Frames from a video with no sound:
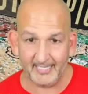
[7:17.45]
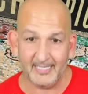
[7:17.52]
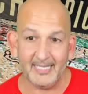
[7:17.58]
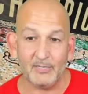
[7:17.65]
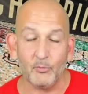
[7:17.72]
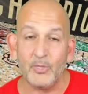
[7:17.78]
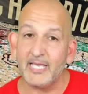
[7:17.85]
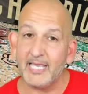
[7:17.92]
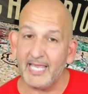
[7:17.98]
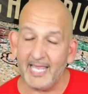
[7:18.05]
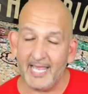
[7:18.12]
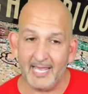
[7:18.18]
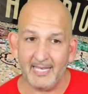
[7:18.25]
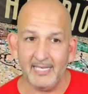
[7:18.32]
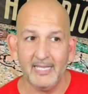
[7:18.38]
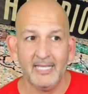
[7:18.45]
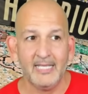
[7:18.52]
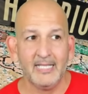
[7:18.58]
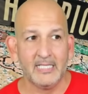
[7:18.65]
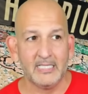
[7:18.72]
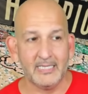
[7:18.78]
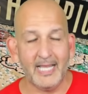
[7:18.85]
like we can't
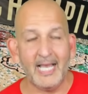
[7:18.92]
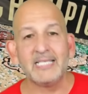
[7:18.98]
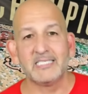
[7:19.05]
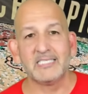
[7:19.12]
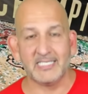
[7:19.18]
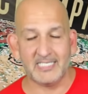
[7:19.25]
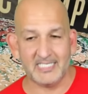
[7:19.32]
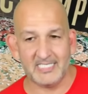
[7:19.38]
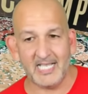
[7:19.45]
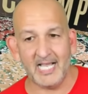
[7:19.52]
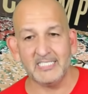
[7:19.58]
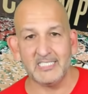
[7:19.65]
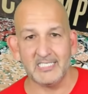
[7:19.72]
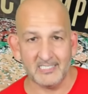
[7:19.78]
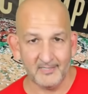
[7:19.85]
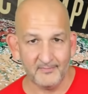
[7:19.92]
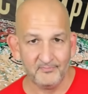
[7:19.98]
let success